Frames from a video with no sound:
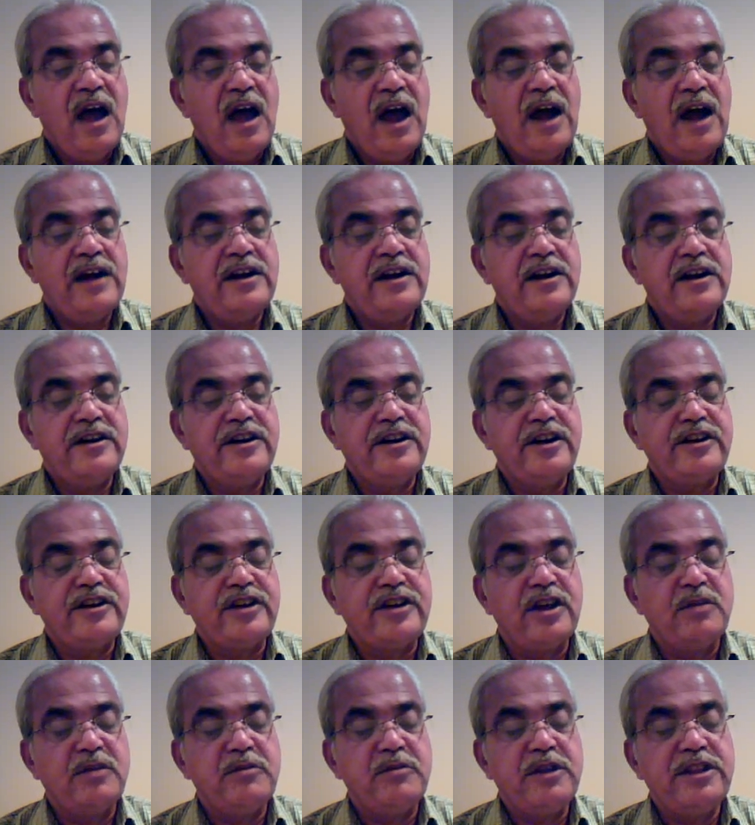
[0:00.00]
and
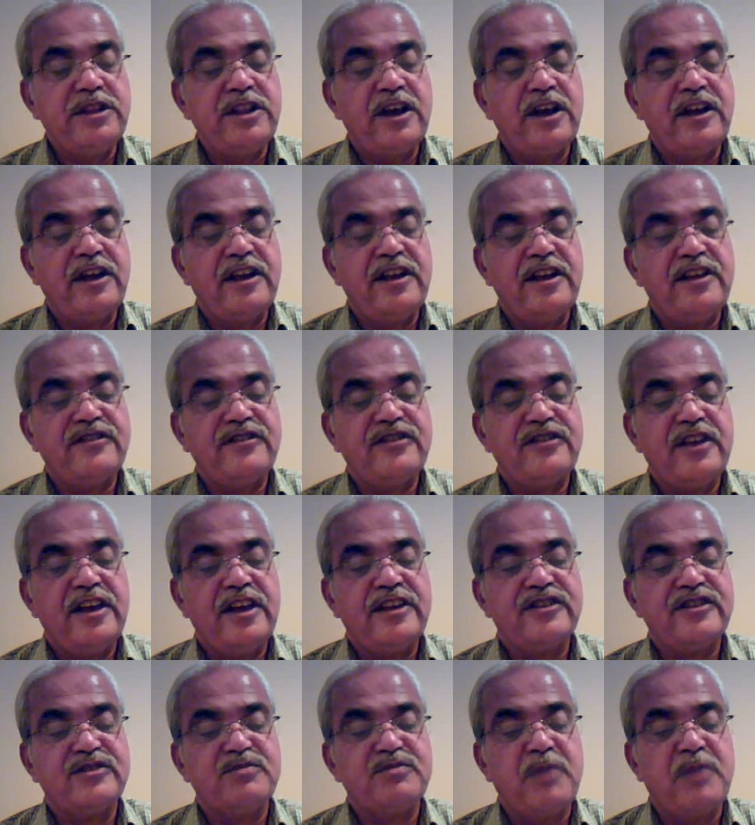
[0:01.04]
determine the case
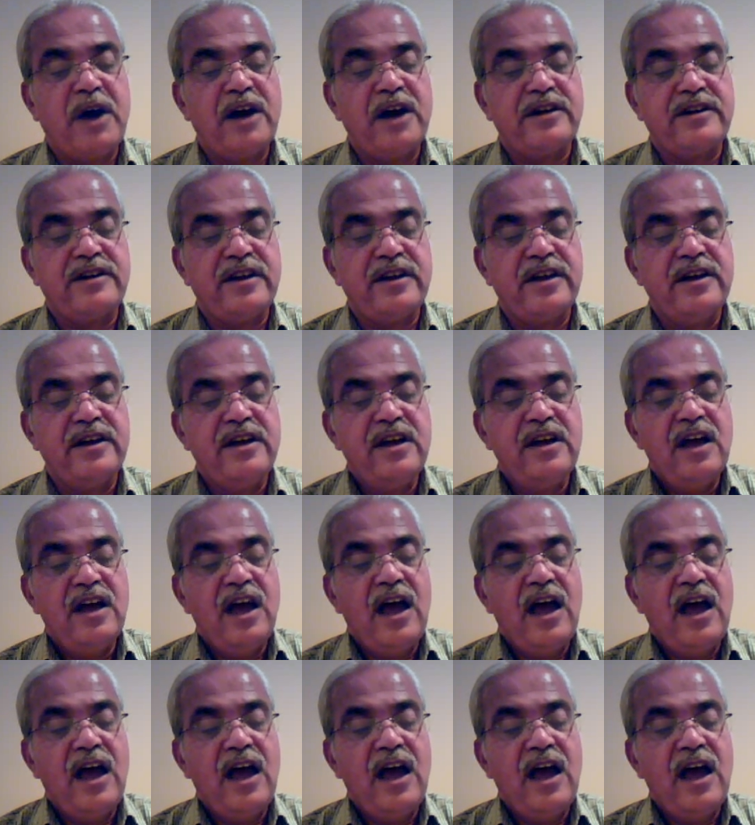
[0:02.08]
ex parte,